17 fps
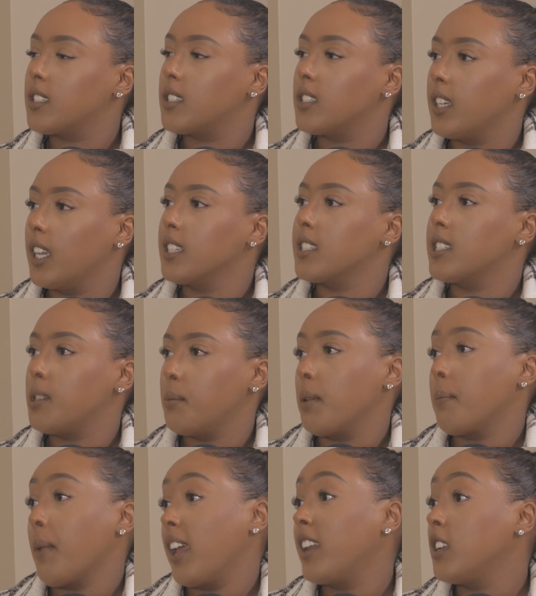needs to
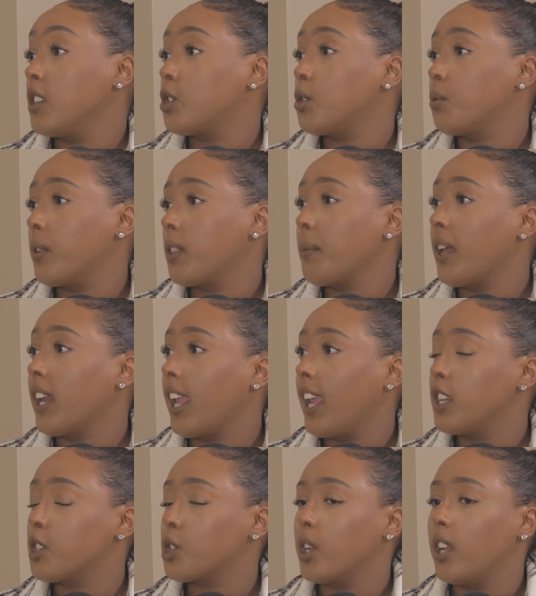be managed with
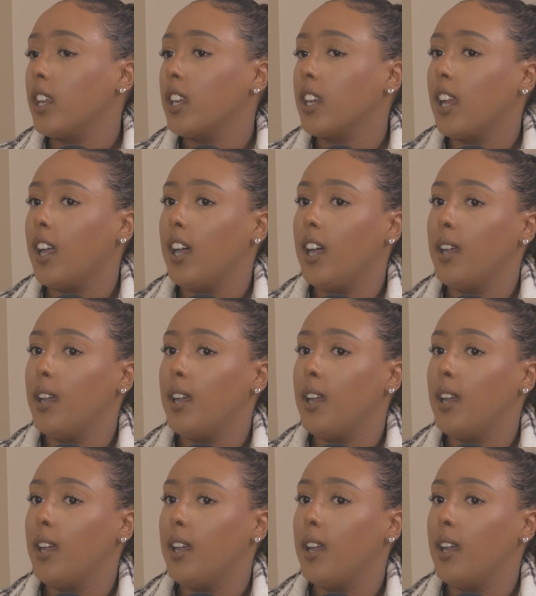medication.